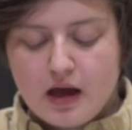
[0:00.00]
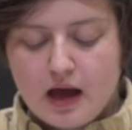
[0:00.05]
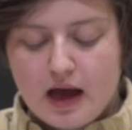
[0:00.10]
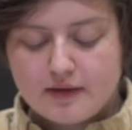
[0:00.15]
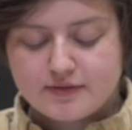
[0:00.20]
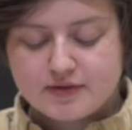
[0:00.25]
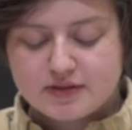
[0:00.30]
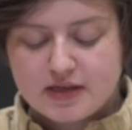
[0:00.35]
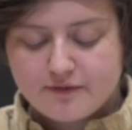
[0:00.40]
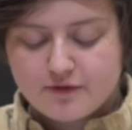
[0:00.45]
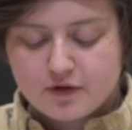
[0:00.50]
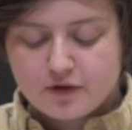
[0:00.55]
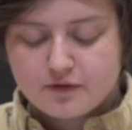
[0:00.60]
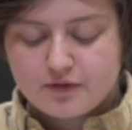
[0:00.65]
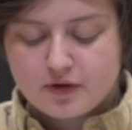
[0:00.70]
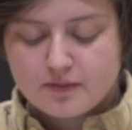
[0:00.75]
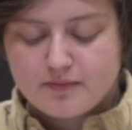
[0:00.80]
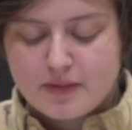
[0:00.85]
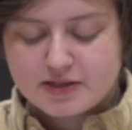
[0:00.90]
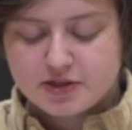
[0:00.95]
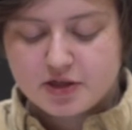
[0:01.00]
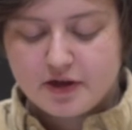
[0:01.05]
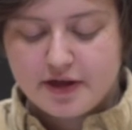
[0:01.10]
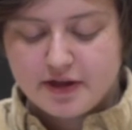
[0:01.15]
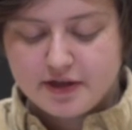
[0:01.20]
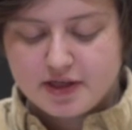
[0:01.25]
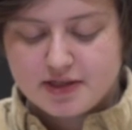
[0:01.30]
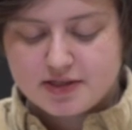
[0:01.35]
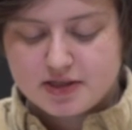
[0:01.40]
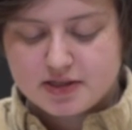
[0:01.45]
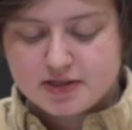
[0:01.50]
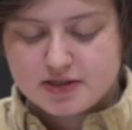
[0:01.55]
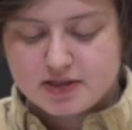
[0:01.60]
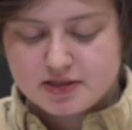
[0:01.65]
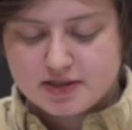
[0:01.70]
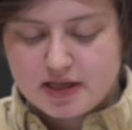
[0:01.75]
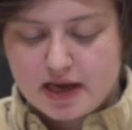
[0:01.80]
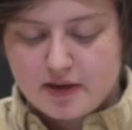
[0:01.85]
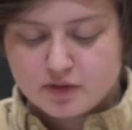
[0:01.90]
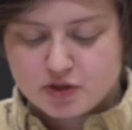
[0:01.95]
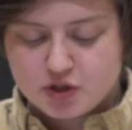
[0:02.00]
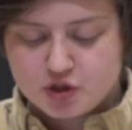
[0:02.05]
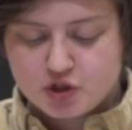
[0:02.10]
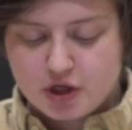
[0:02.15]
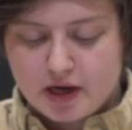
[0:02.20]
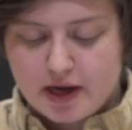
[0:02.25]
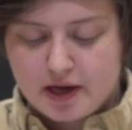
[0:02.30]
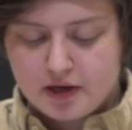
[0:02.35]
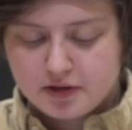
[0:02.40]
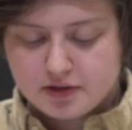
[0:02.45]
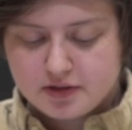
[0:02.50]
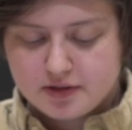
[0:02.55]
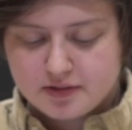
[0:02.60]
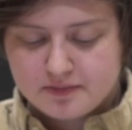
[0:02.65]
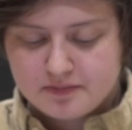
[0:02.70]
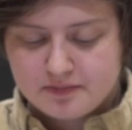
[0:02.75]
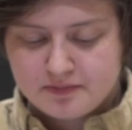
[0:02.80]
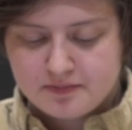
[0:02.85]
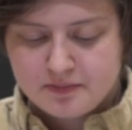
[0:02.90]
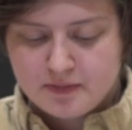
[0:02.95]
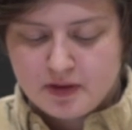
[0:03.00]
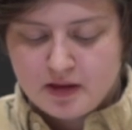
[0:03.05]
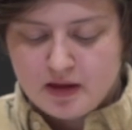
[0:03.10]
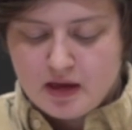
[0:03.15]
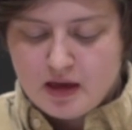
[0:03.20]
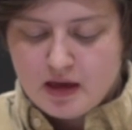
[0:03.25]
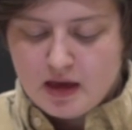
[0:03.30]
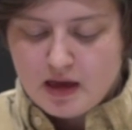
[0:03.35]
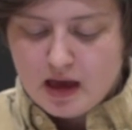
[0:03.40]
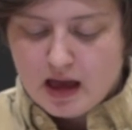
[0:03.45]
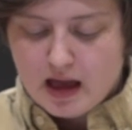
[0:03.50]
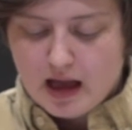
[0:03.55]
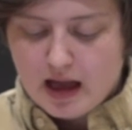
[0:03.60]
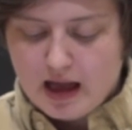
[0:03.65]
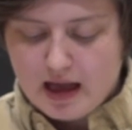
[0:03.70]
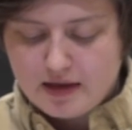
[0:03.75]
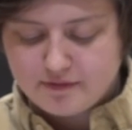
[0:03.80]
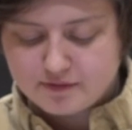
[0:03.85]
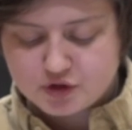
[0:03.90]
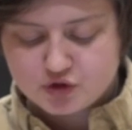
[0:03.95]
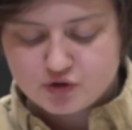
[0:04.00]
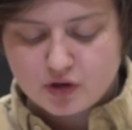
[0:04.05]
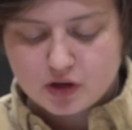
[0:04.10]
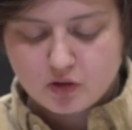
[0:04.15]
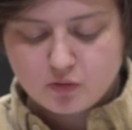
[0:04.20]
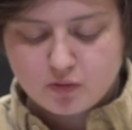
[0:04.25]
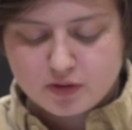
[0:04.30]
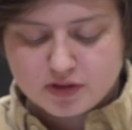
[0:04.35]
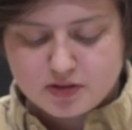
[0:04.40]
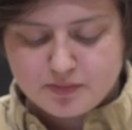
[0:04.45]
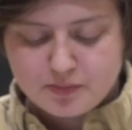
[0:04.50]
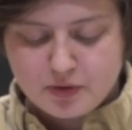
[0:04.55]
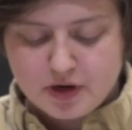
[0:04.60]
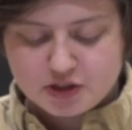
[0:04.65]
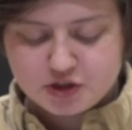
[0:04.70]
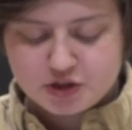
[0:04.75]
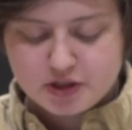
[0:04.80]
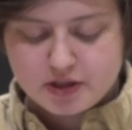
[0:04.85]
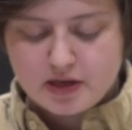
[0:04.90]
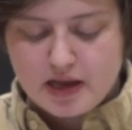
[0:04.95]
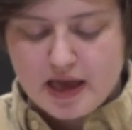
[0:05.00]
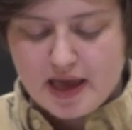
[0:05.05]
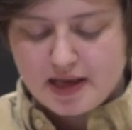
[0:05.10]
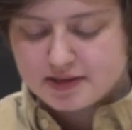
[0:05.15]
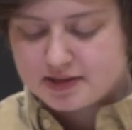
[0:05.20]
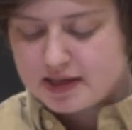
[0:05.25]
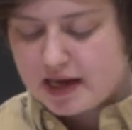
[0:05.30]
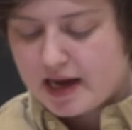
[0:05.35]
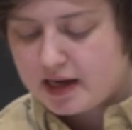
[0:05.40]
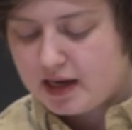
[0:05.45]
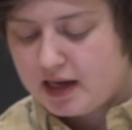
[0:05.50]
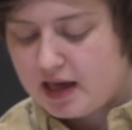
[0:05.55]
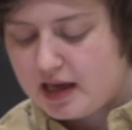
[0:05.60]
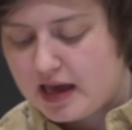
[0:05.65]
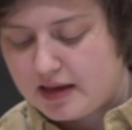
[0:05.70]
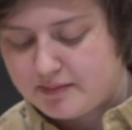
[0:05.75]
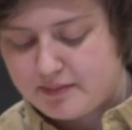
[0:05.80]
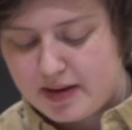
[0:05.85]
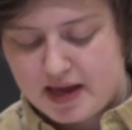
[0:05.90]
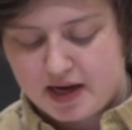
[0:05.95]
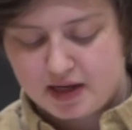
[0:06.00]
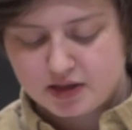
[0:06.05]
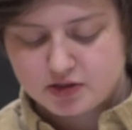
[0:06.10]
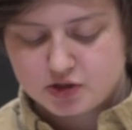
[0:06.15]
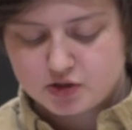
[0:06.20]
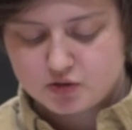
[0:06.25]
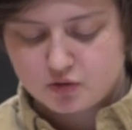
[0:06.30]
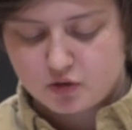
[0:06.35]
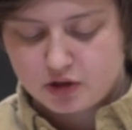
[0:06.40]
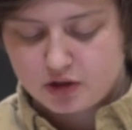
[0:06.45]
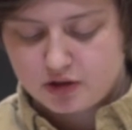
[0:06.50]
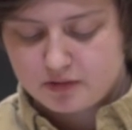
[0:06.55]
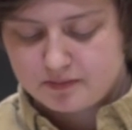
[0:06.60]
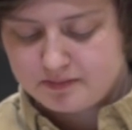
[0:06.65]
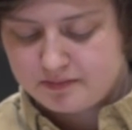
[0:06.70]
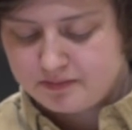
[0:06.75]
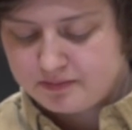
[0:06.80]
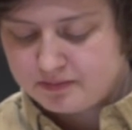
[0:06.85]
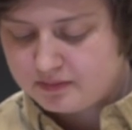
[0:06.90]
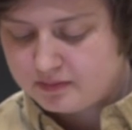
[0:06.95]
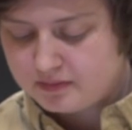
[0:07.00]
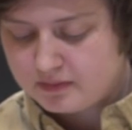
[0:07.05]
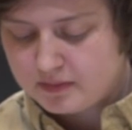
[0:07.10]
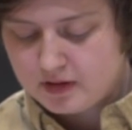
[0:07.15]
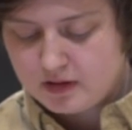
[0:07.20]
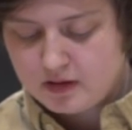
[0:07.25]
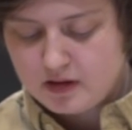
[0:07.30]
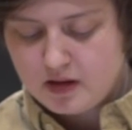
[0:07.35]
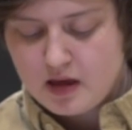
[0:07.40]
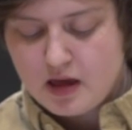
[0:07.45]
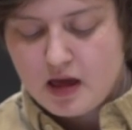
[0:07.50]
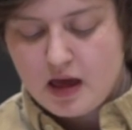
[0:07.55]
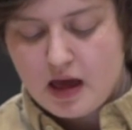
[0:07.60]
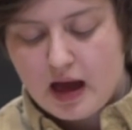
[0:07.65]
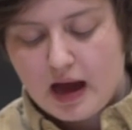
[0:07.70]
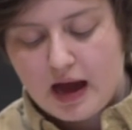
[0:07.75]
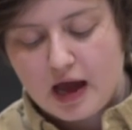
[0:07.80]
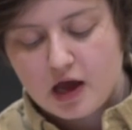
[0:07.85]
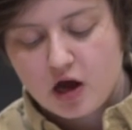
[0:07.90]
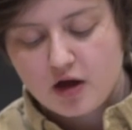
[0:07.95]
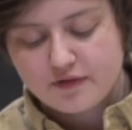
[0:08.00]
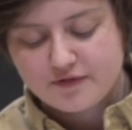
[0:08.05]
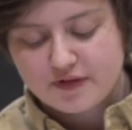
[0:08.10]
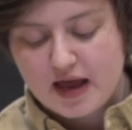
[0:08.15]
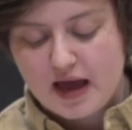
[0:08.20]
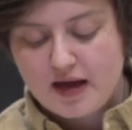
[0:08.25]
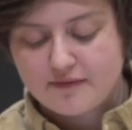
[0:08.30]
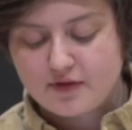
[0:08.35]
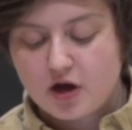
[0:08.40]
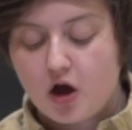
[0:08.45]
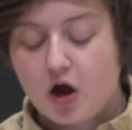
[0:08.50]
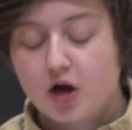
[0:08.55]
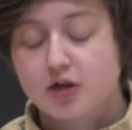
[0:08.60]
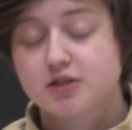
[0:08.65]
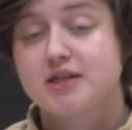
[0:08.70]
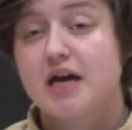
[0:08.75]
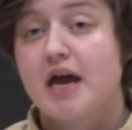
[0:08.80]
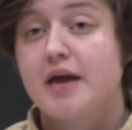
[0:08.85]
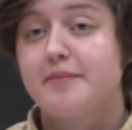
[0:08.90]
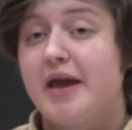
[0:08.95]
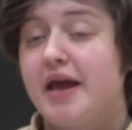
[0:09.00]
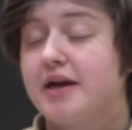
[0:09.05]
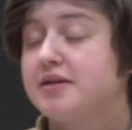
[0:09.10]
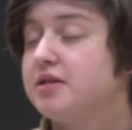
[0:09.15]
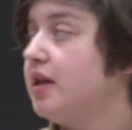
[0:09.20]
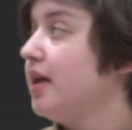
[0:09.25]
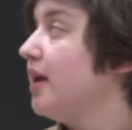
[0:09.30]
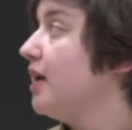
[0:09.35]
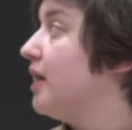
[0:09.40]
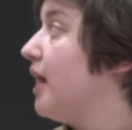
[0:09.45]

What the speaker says: I've suffered from mental illnesses since I was a child. I've struggled with depression, anxiety, and panic disorder. I often have a hard time handling